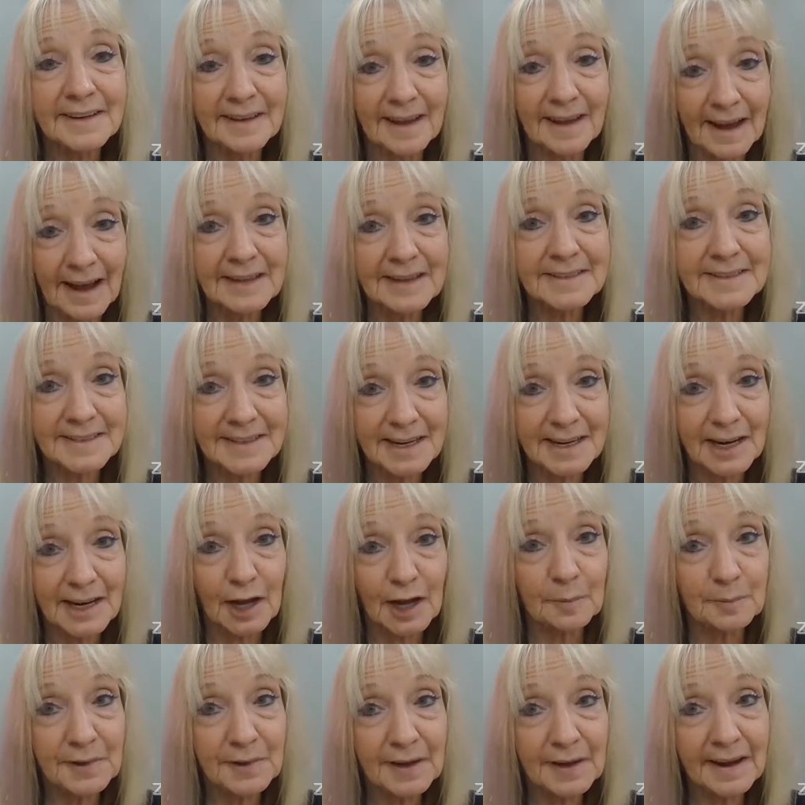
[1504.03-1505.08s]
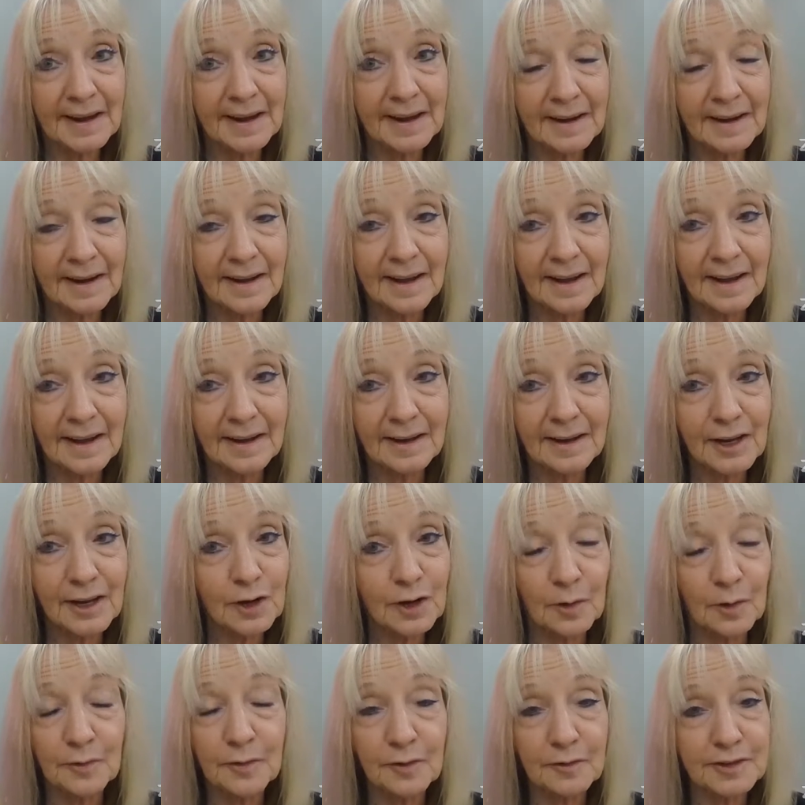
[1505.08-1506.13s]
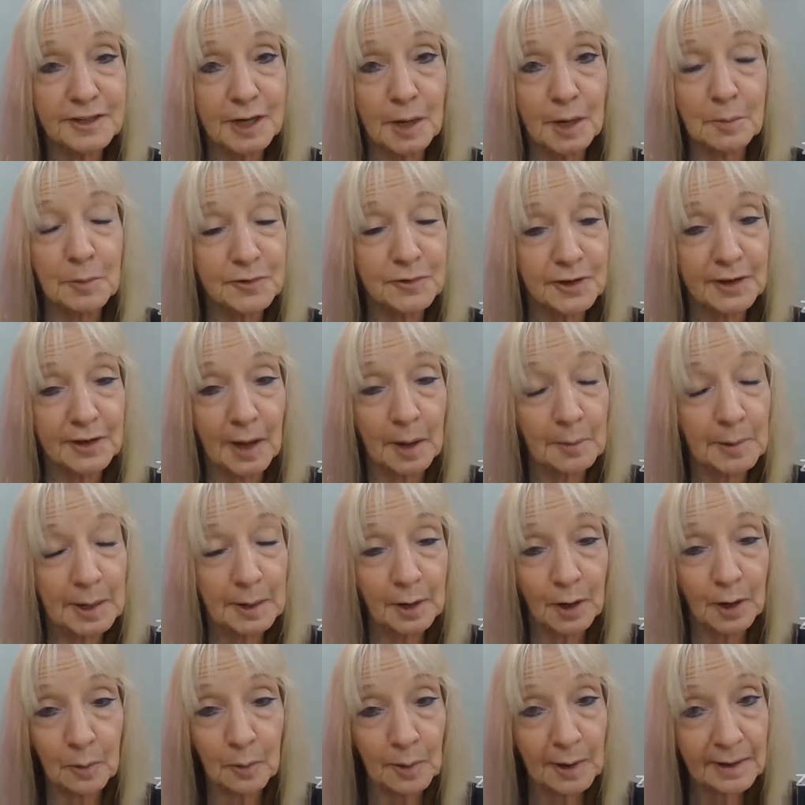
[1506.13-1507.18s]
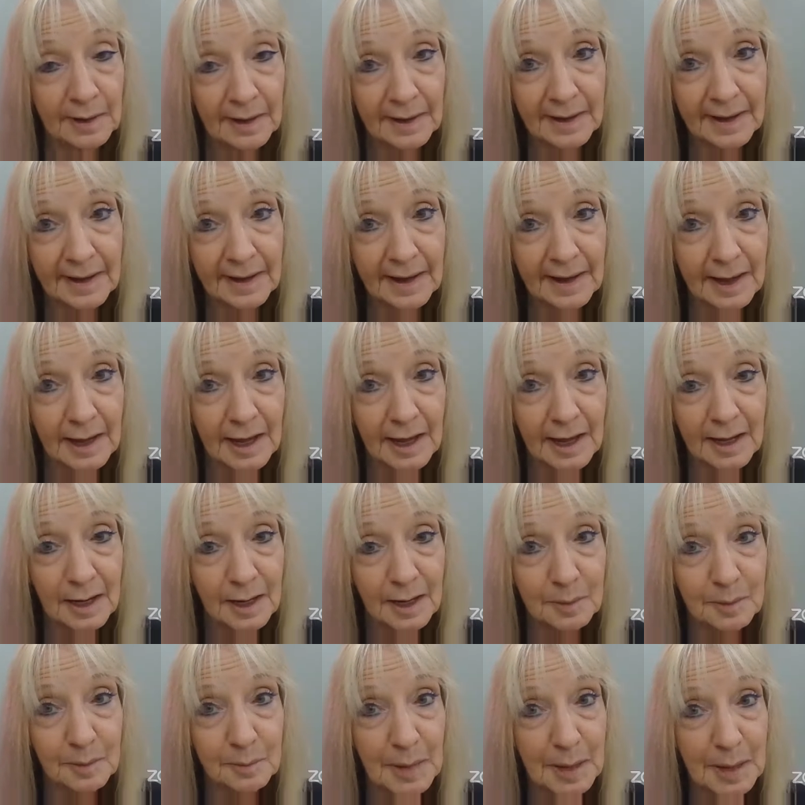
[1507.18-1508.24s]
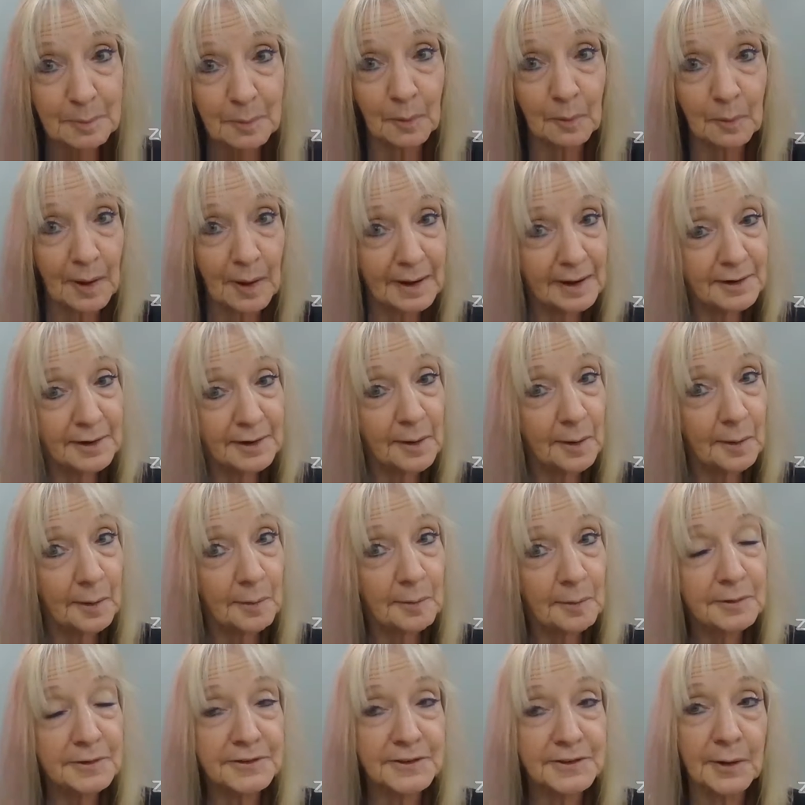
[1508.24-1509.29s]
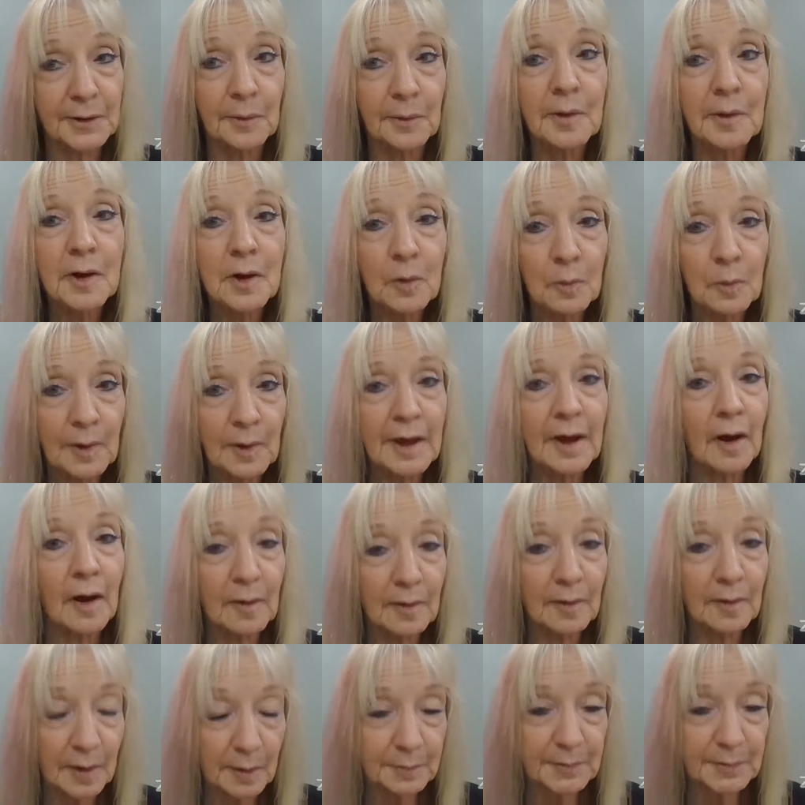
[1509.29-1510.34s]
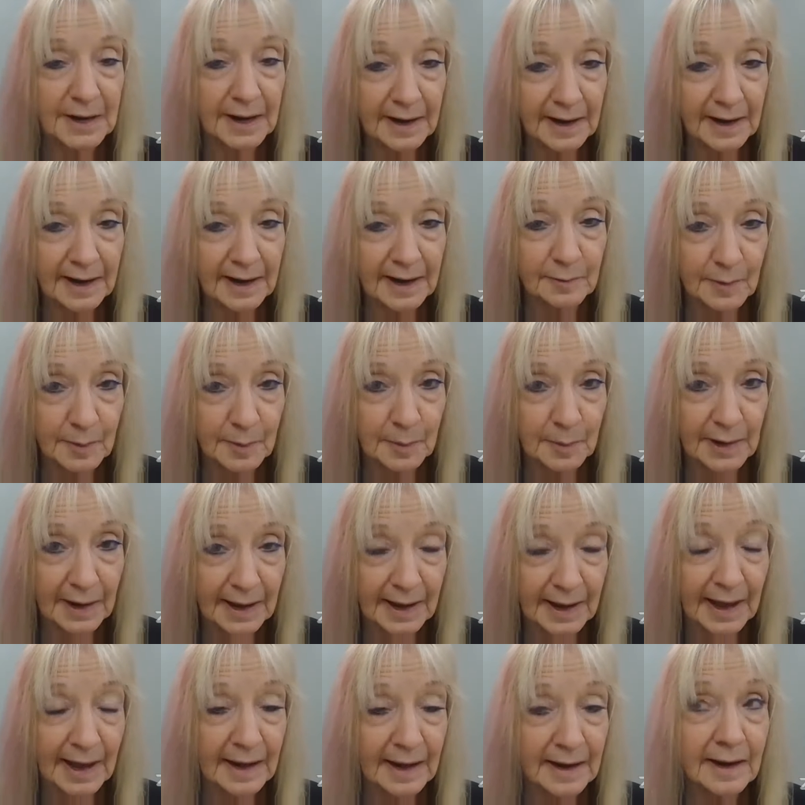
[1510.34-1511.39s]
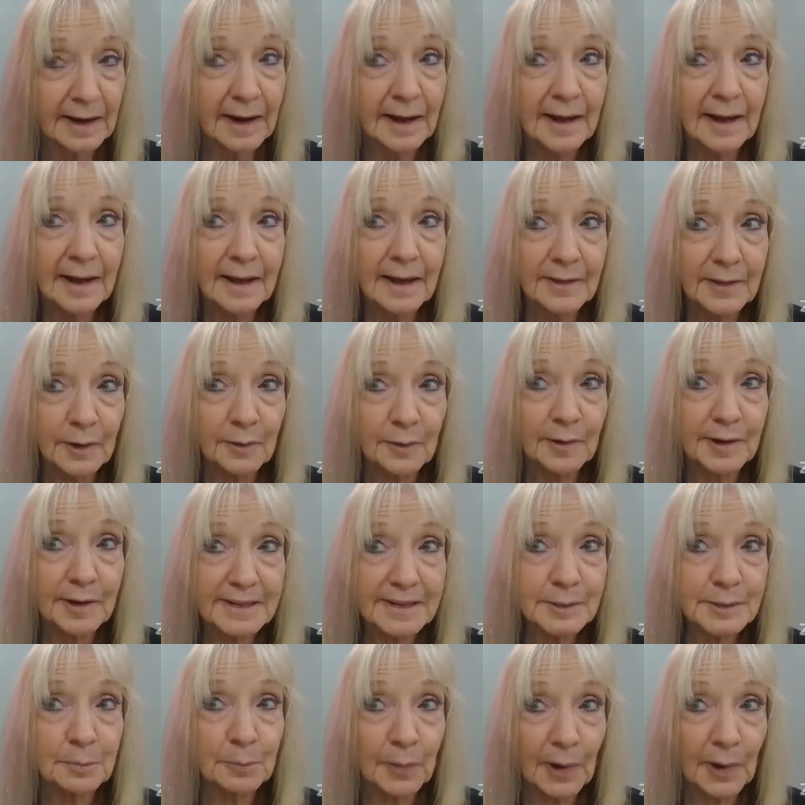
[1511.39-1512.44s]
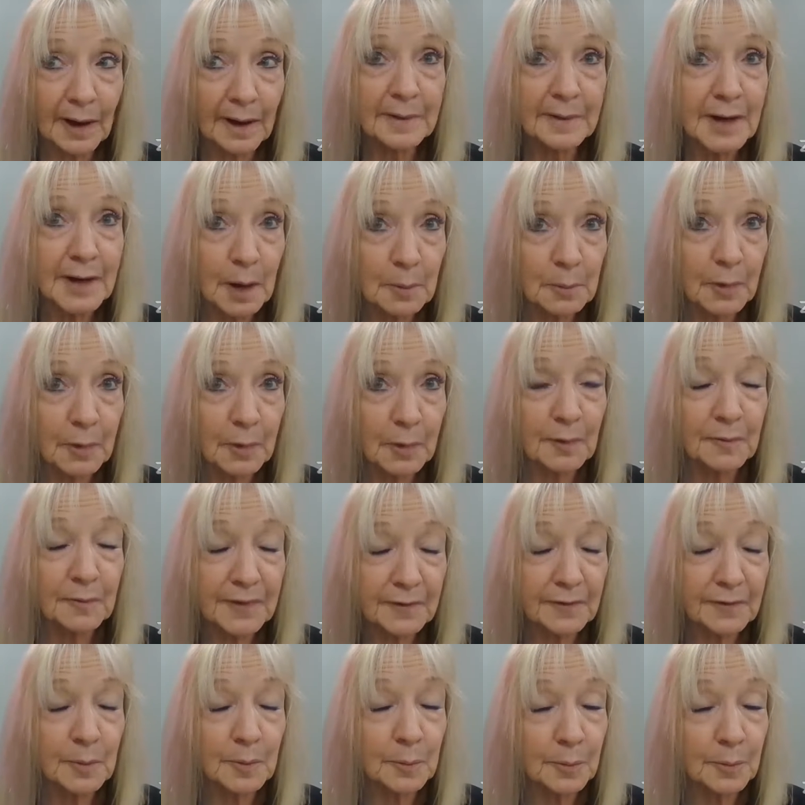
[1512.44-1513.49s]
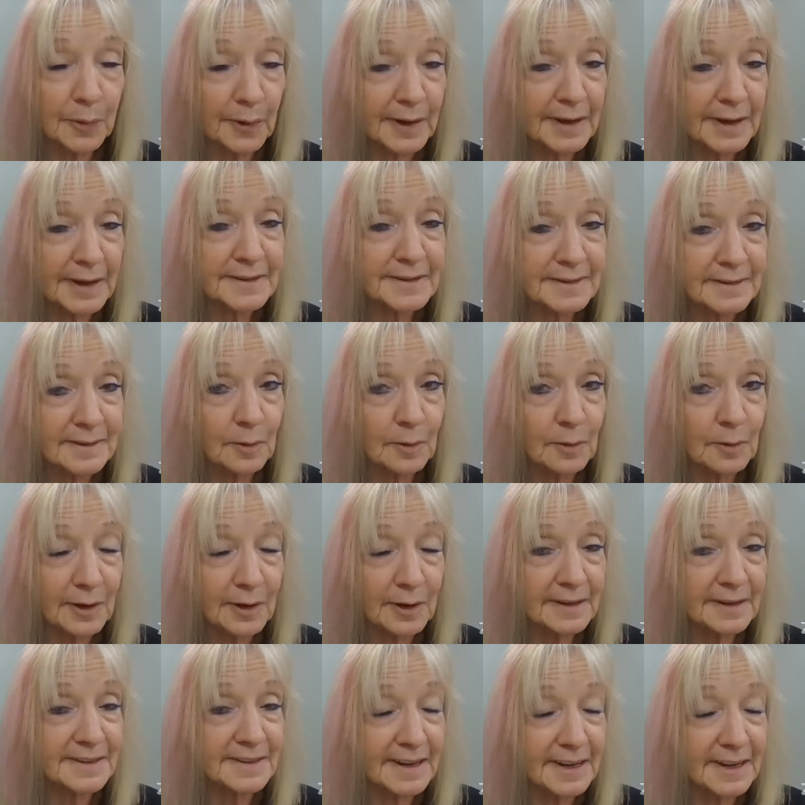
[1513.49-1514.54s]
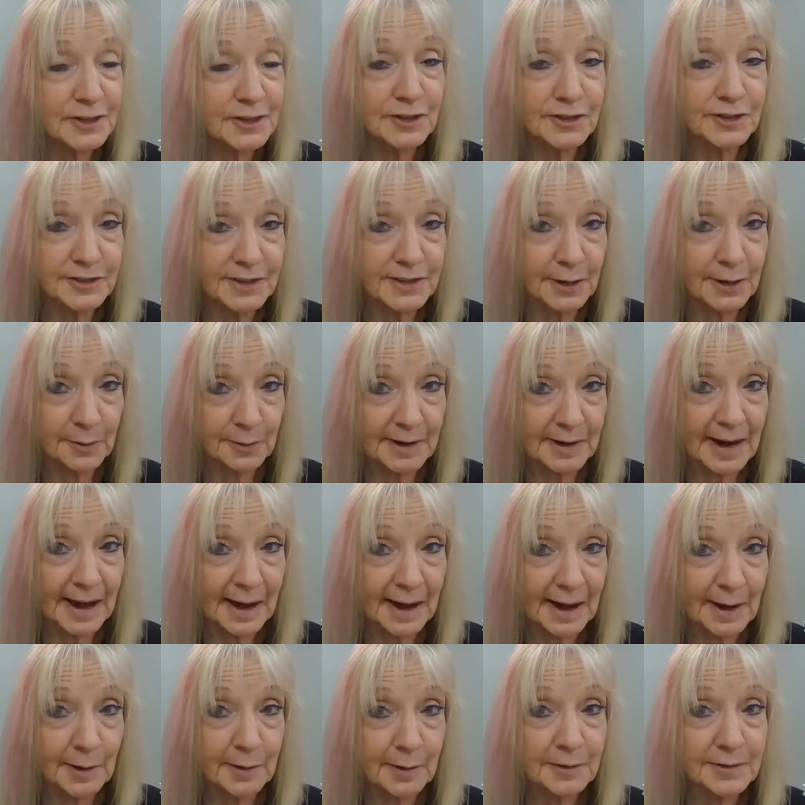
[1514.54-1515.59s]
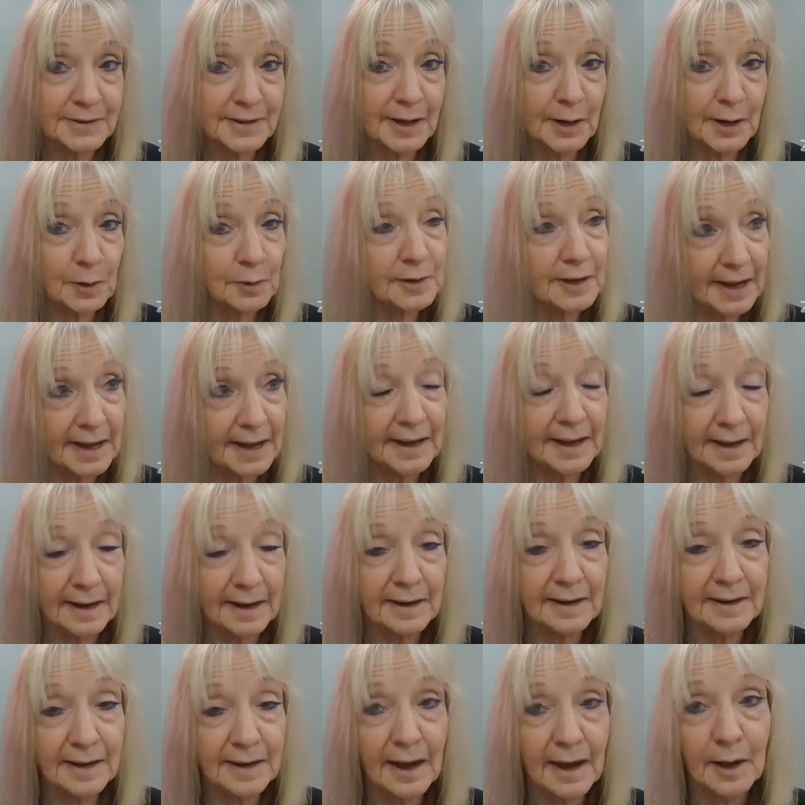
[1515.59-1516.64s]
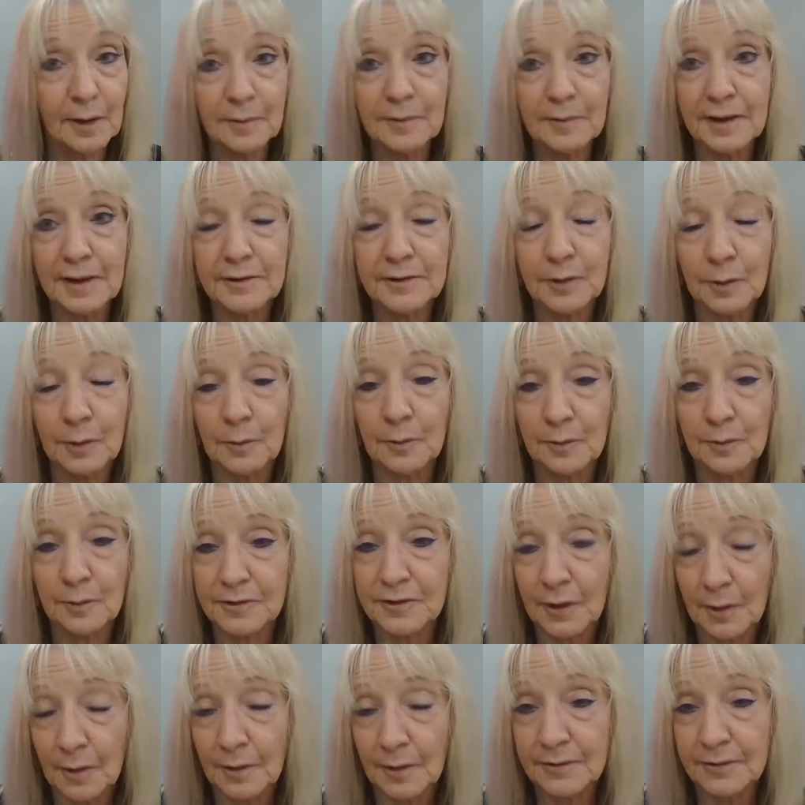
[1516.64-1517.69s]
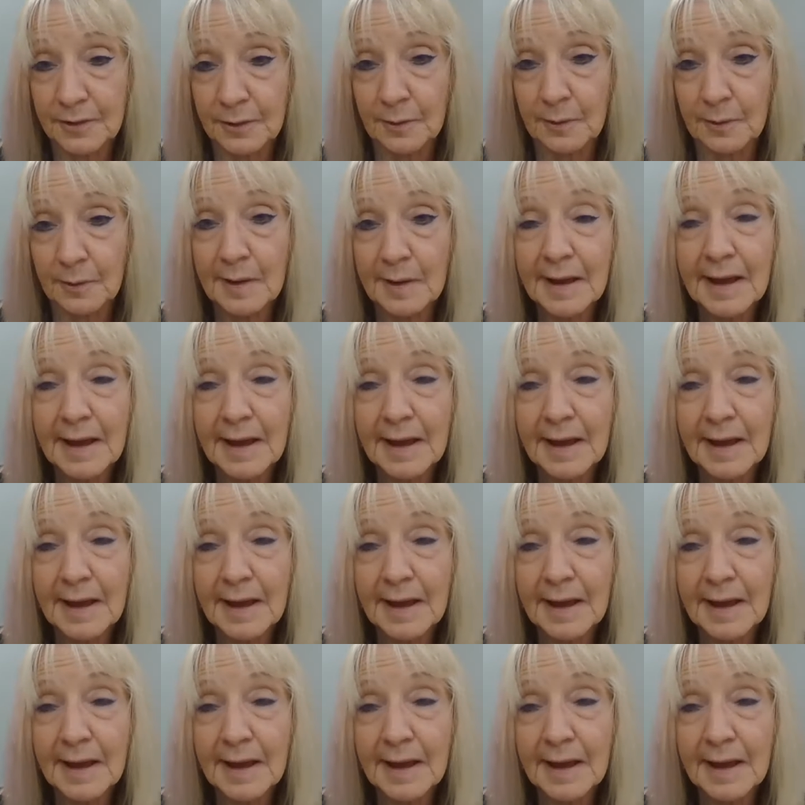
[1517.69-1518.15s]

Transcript: a constant update, and those numbers are coming in quickly and people want to know. So we are updating everybody. And there is a number of different press organizations that are in-house that are taking down the totals also.